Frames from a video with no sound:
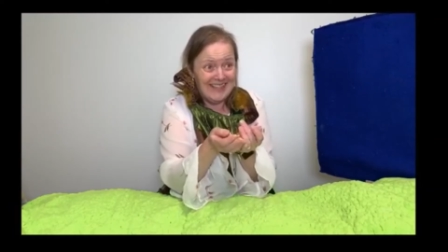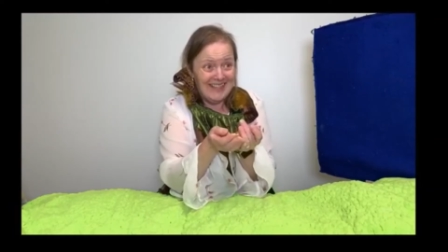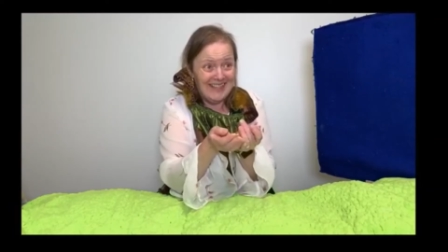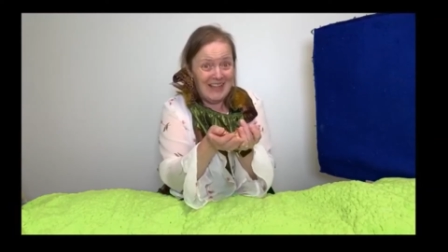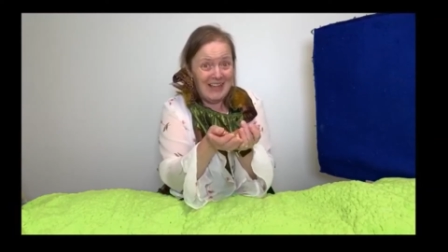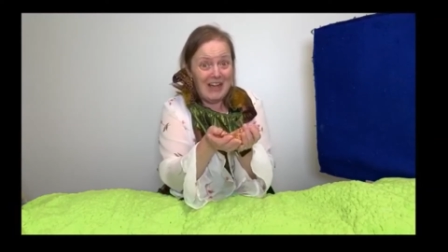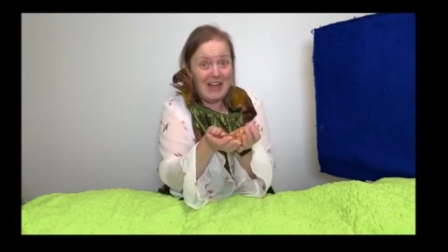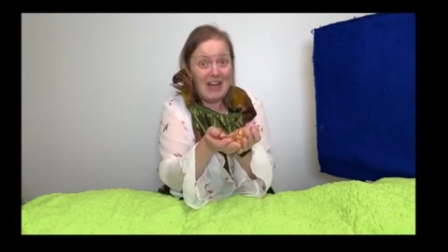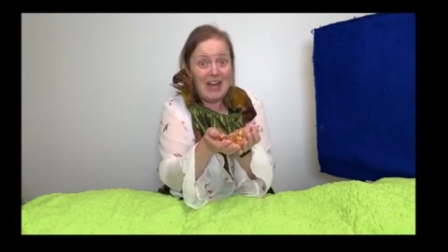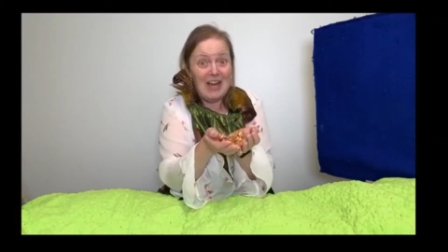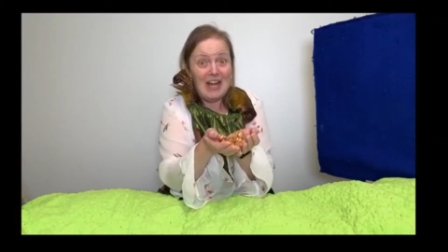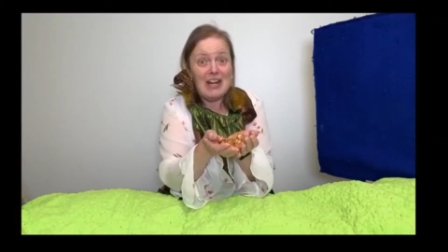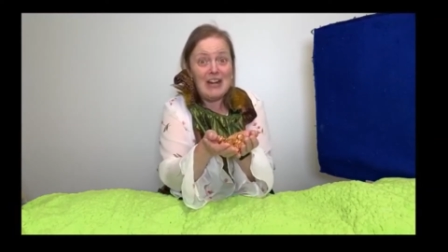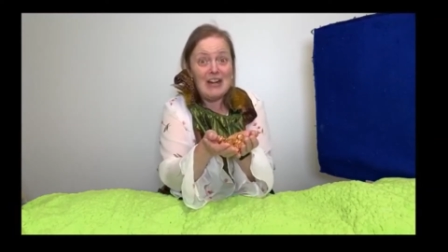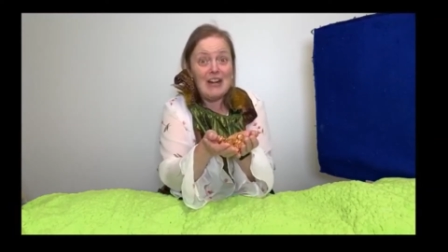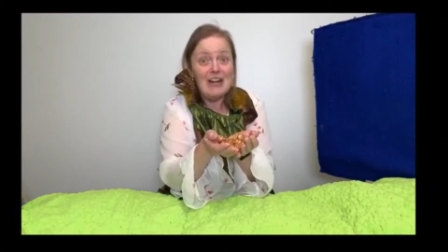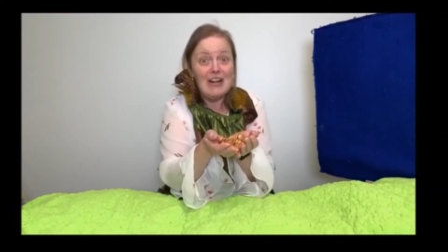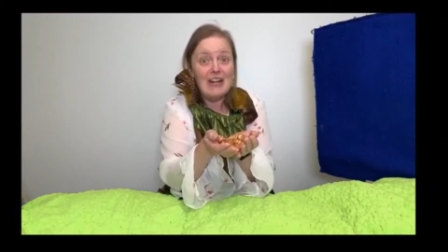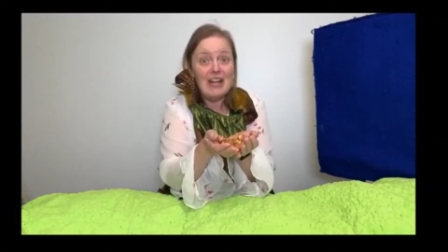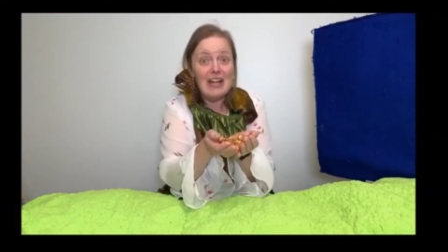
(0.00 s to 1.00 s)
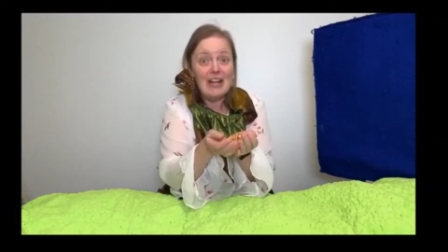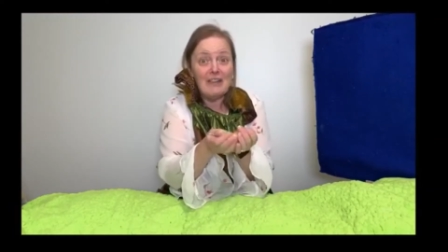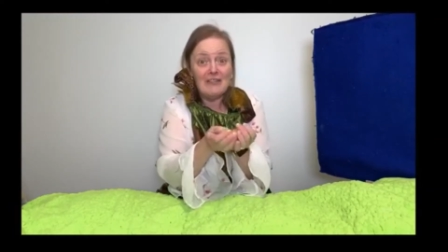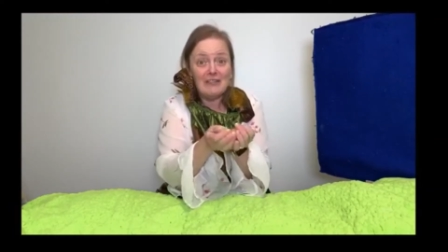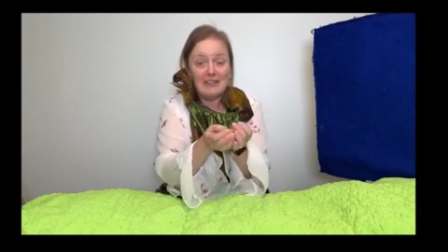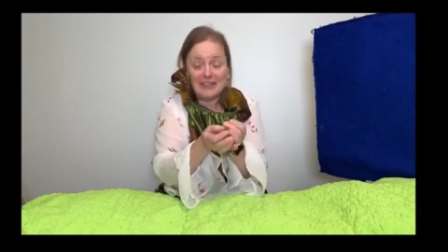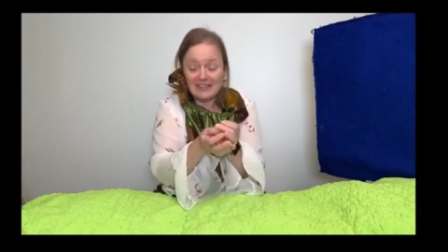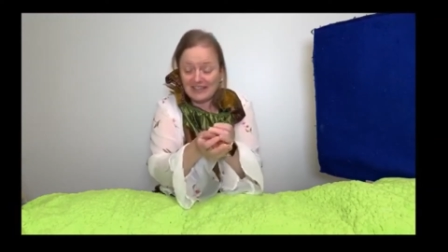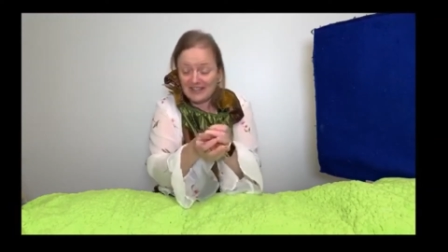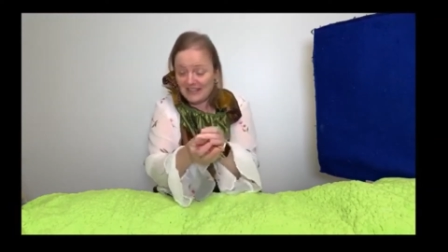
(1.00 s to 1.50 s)
I love
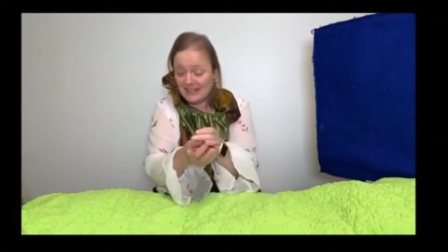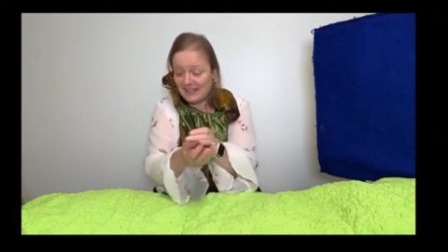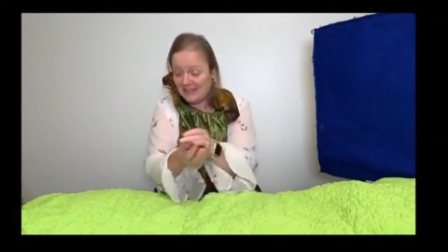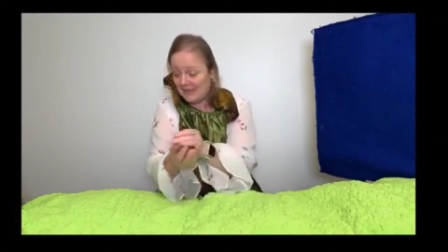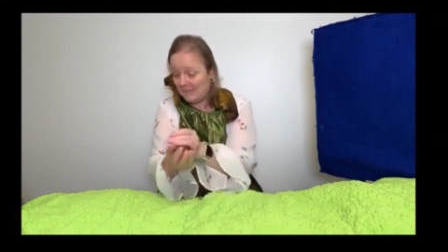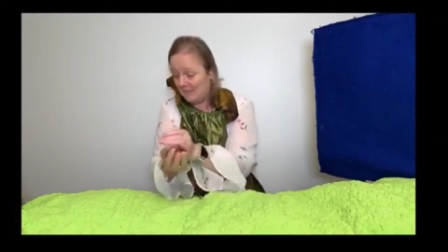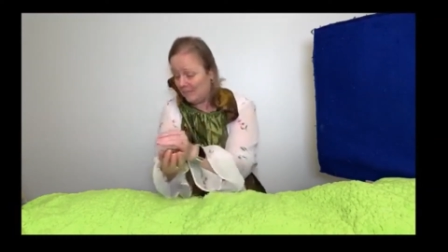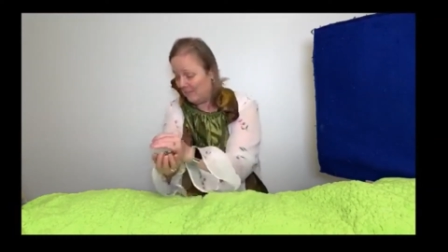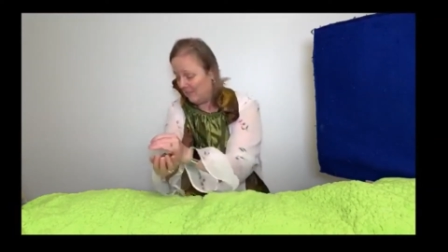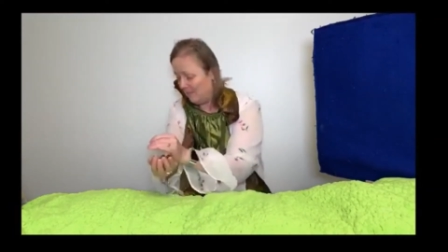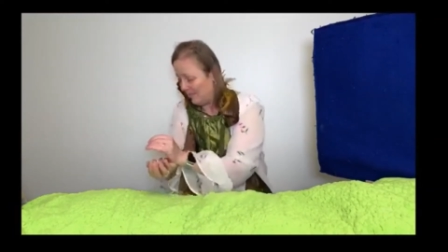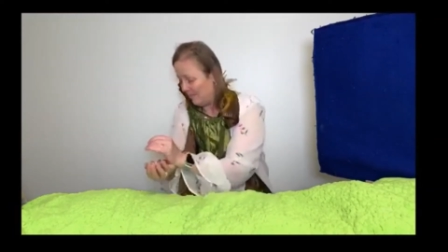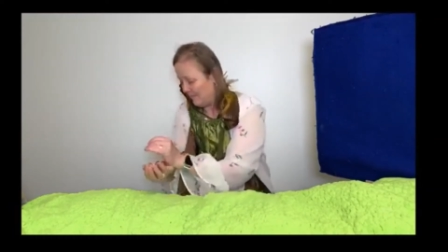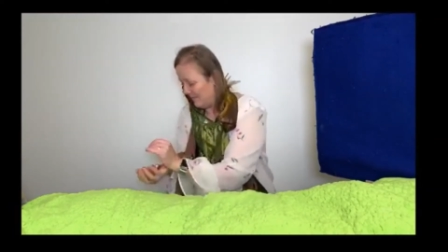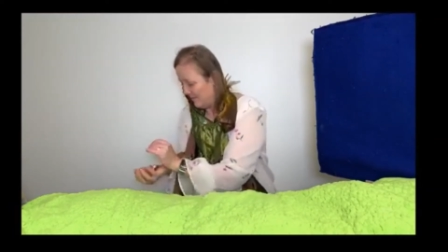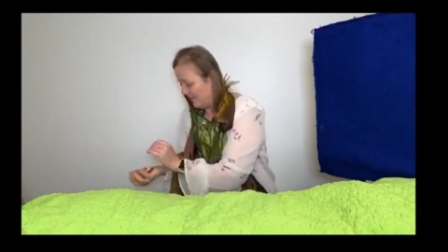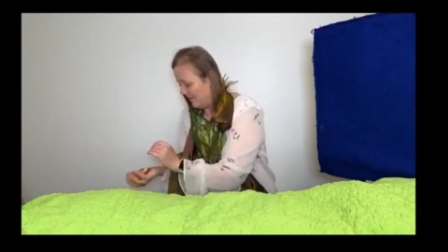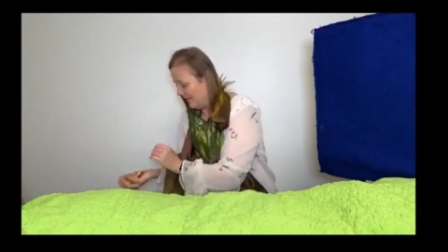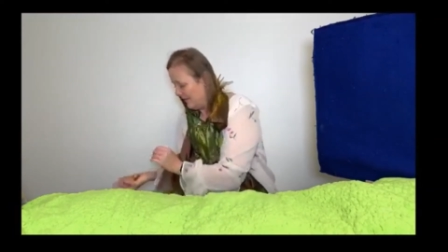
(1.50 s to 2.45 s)
it.